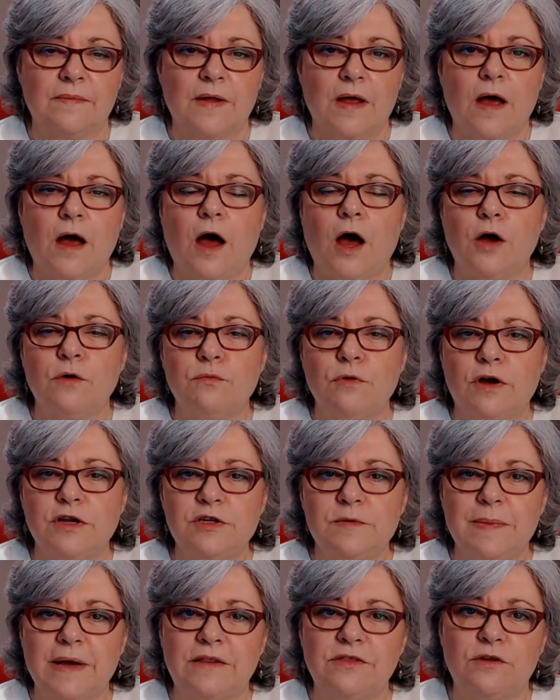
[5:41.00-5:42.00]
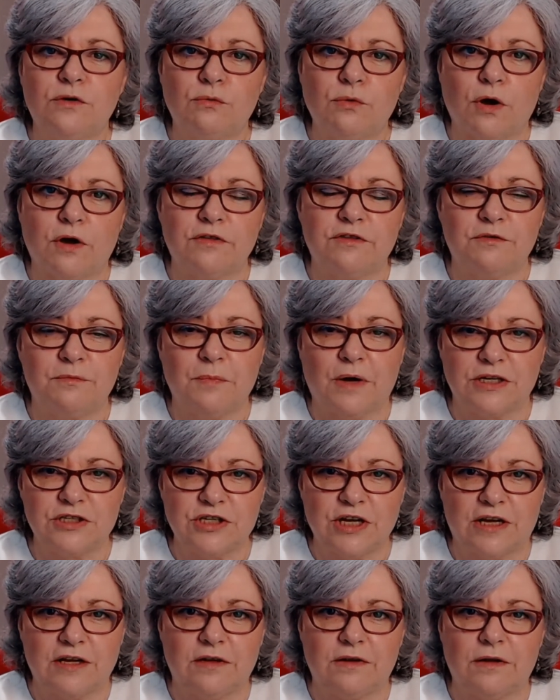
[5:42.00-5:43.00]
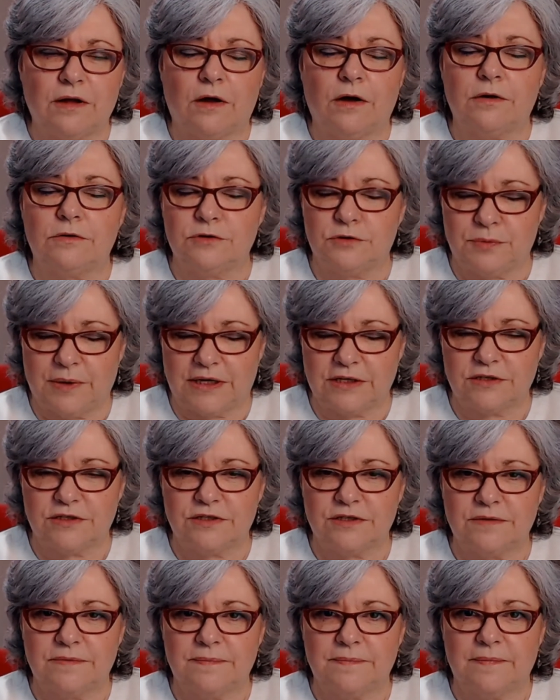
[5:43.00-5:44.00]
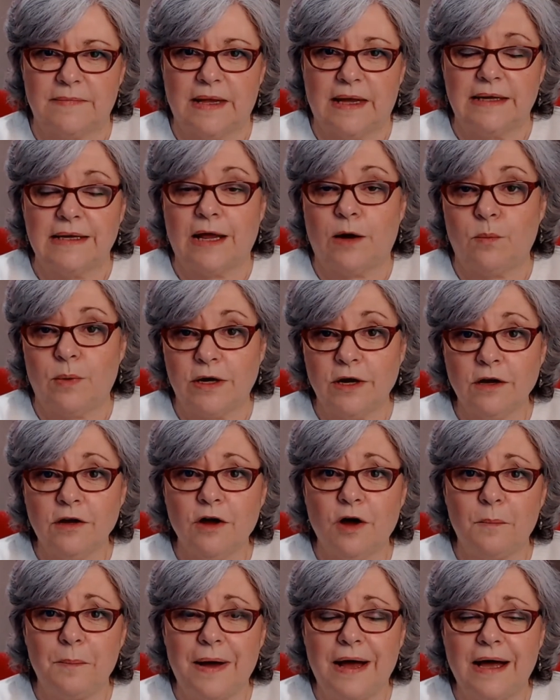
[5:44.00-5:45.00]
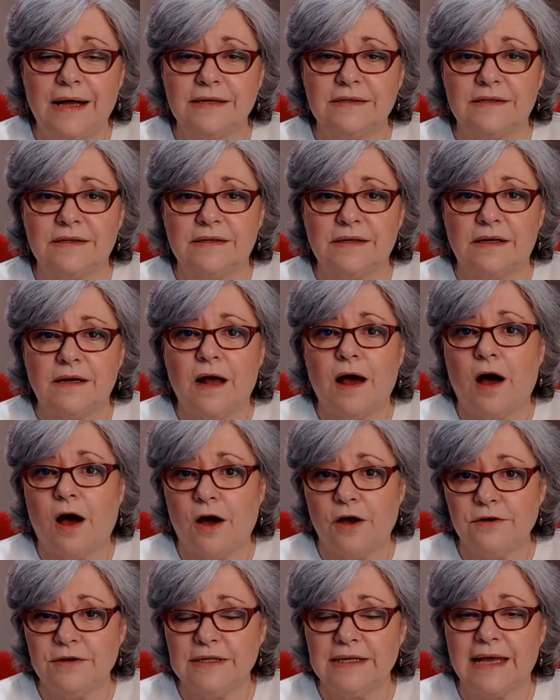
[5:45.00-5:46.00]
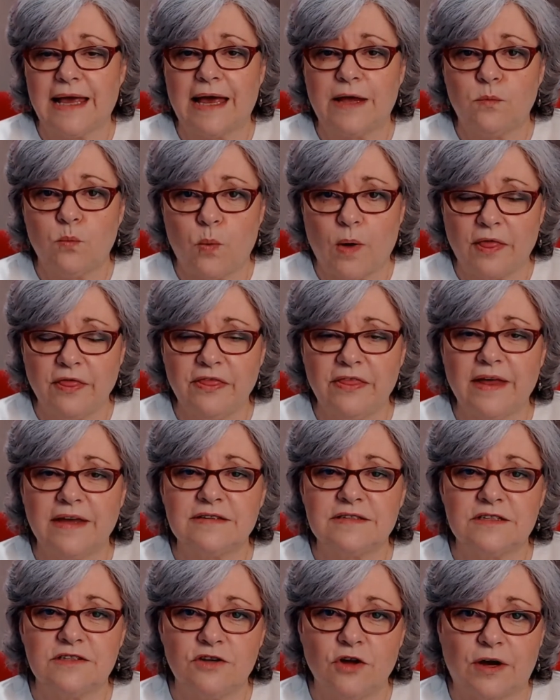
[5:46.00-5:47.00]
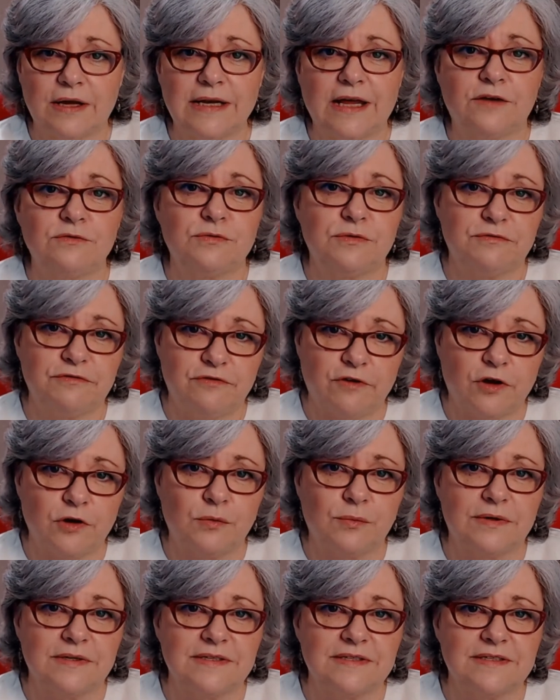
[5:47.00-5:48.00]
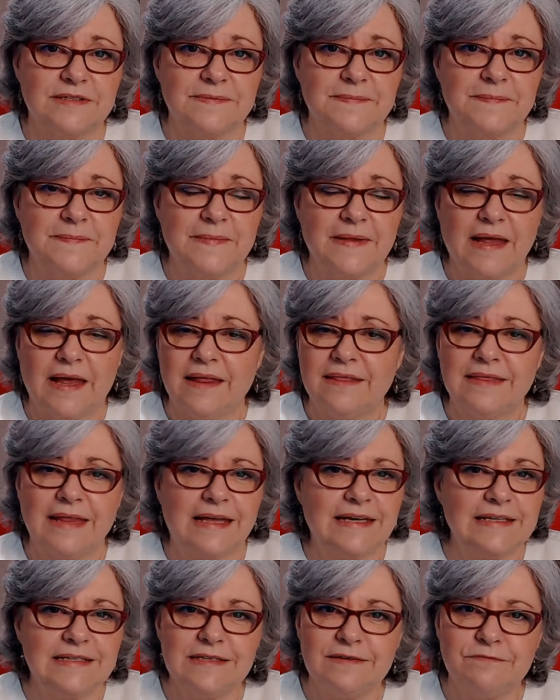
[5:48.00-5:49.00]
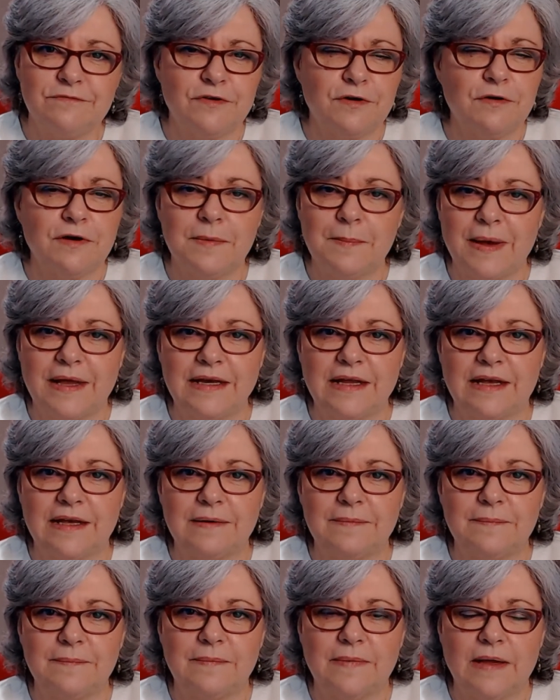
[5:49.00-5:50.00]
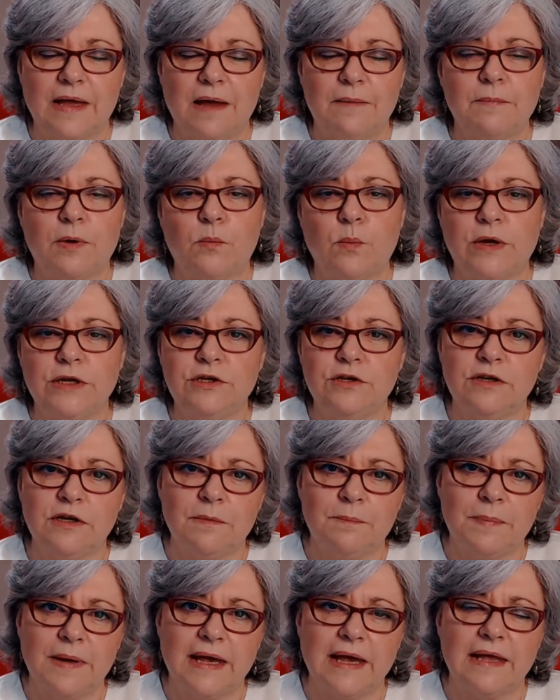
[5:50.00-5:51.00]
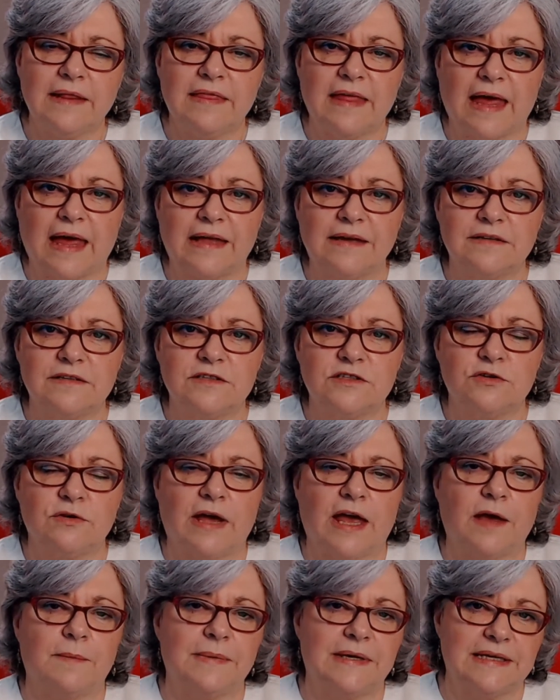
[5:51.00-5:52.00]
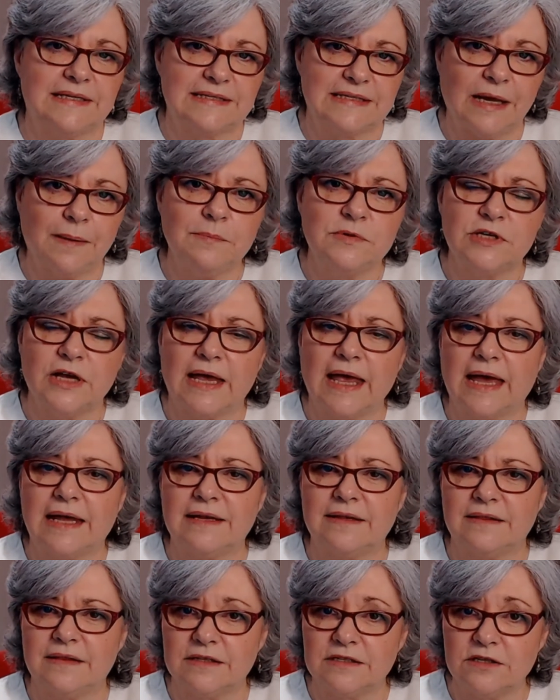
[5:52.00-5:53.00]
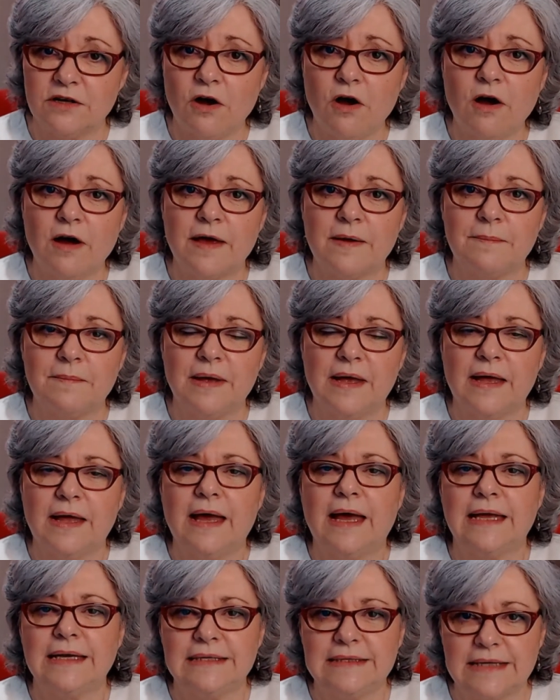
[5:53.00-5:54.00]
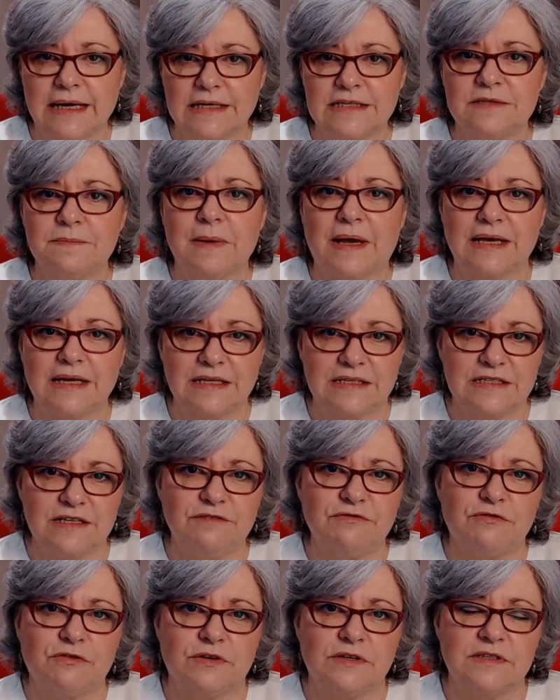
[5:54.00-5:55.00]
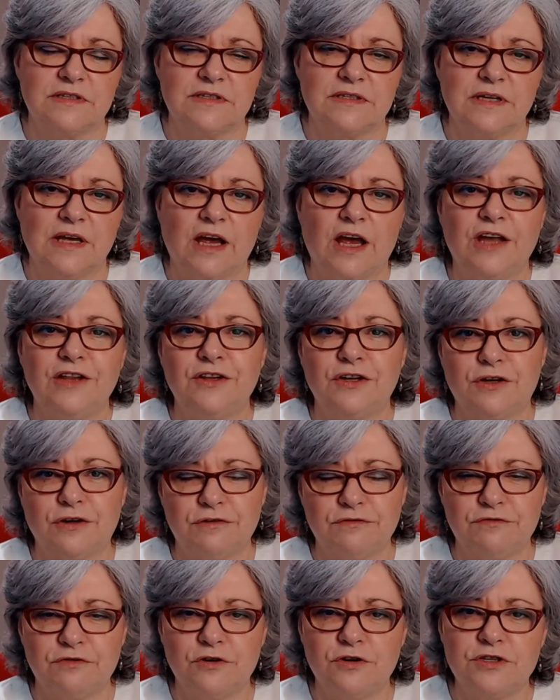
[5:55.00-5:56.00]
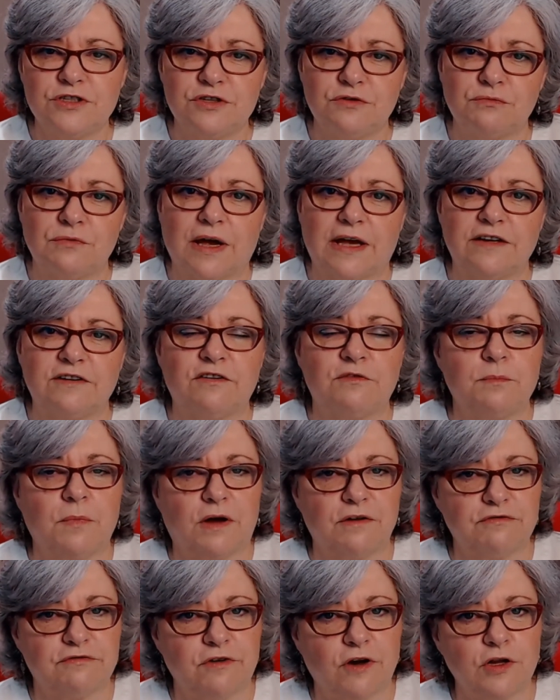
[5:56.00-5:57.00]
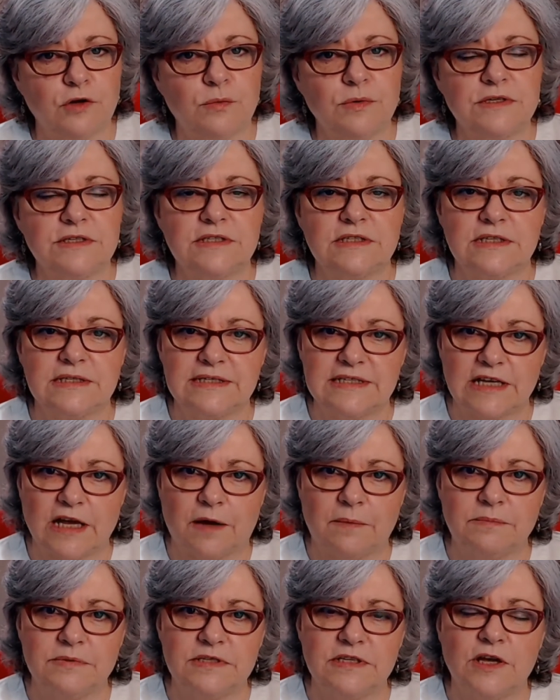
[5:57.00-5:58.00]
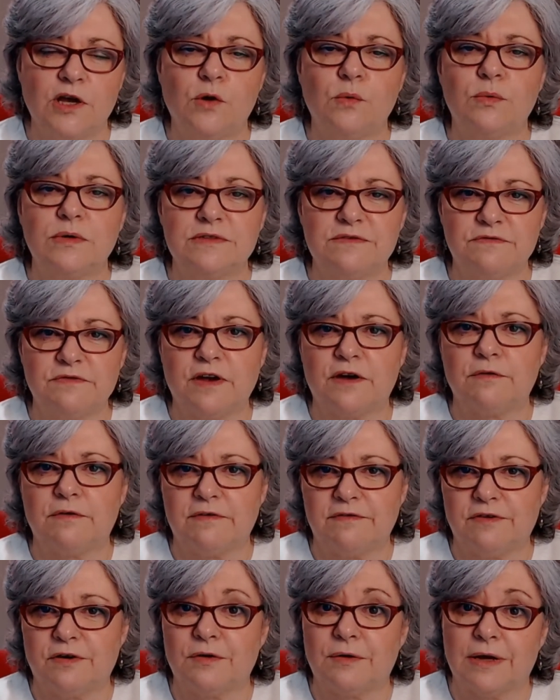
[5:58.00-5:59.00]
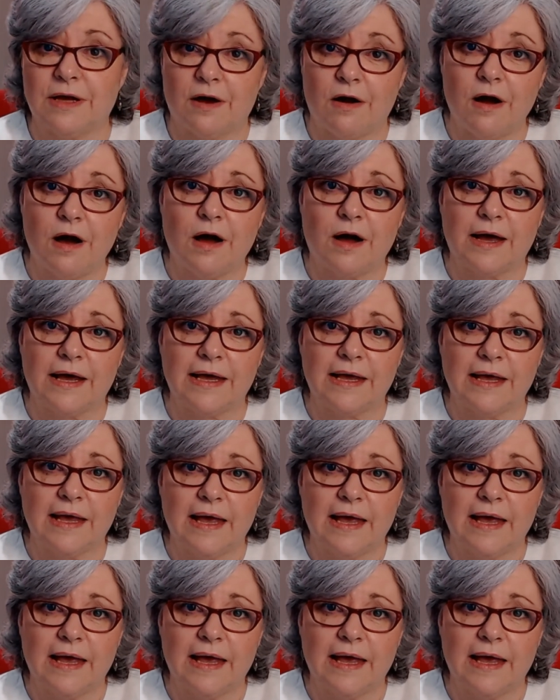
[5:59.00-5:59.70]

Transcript: I wrote about the growth of my channel on Twitch, and when I got partnered, I only had 1,900 followers. That isn't very many, but when you compare that to how many subs I had at the time, it does make a difference. The conversion rate of my followers to subs was very, very high.